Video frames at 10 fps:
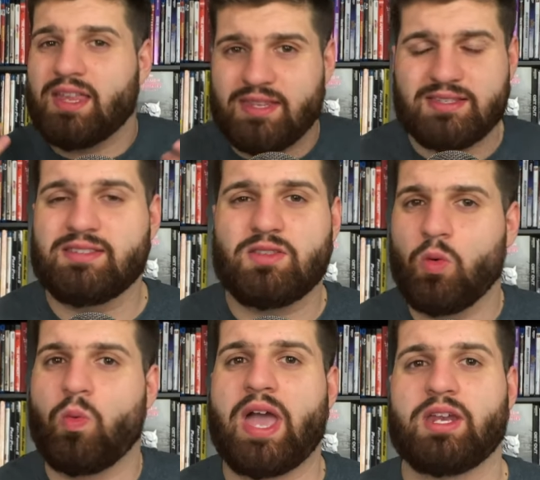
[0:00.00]
This is the
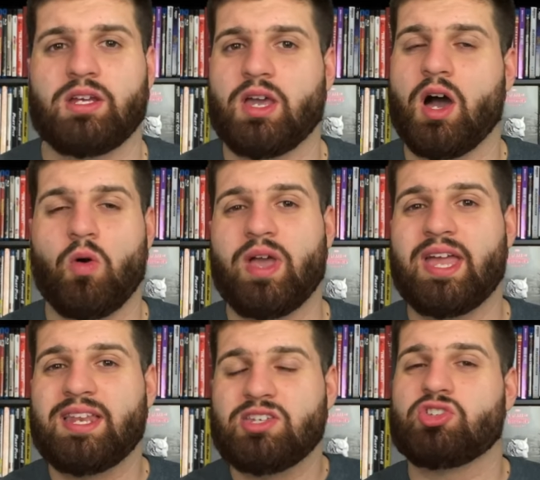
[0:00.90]
way to go.
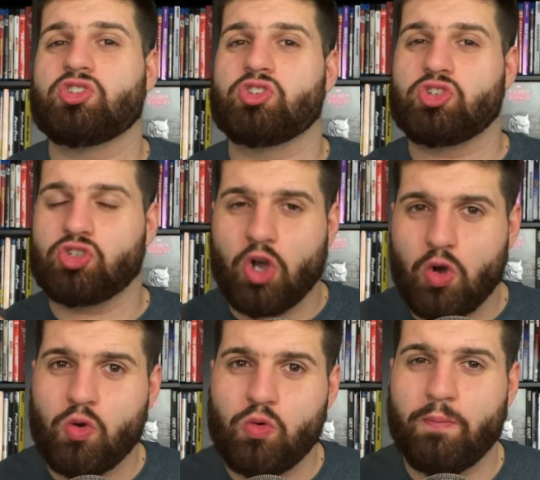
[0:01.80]
It is
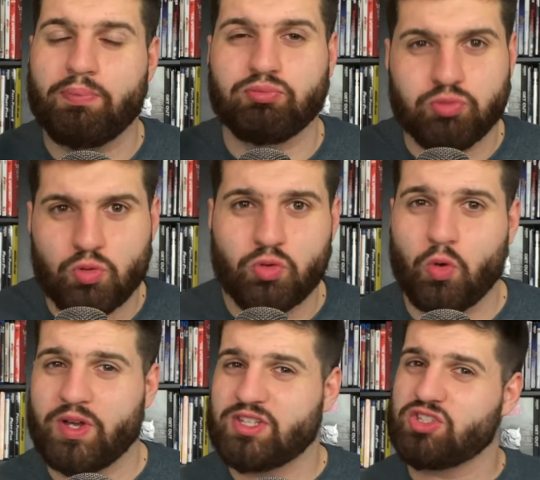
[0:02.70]
so
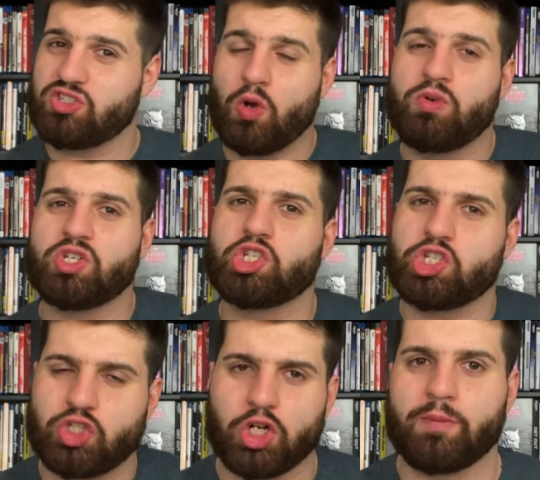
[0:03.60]
brutal. It is so
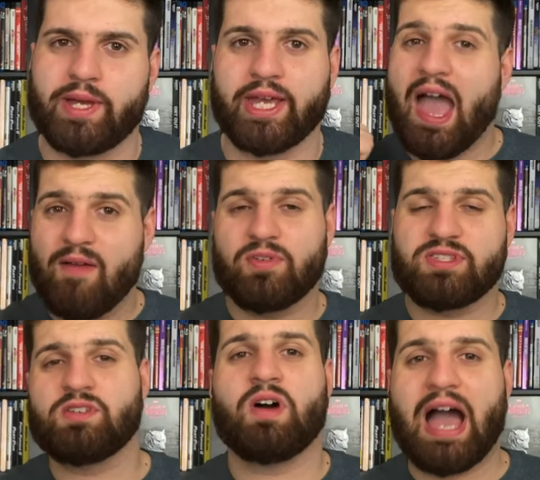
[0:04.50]
disturbing. Every
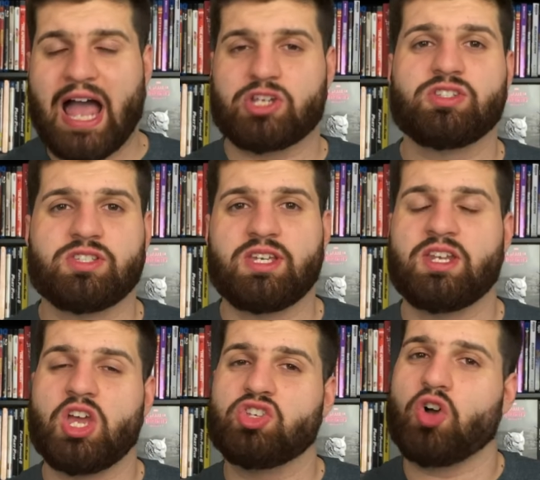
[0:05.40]
single action scene
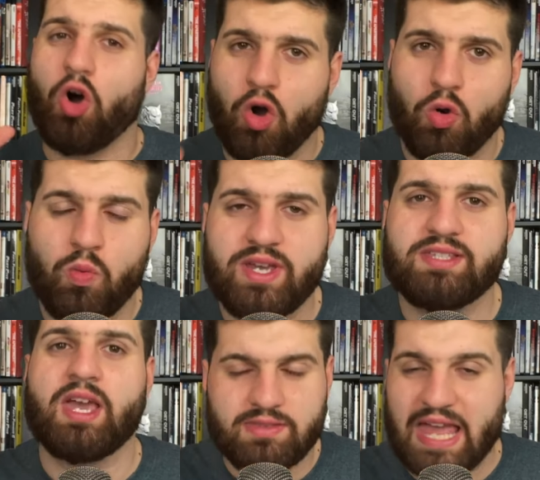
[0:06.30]
is
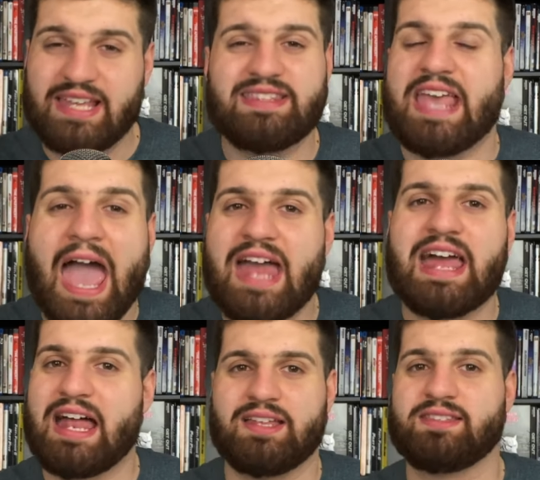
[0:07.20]
always like 10
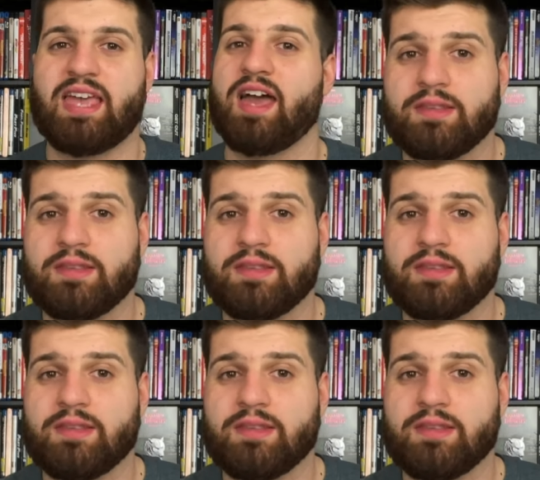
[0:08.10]
out of 10.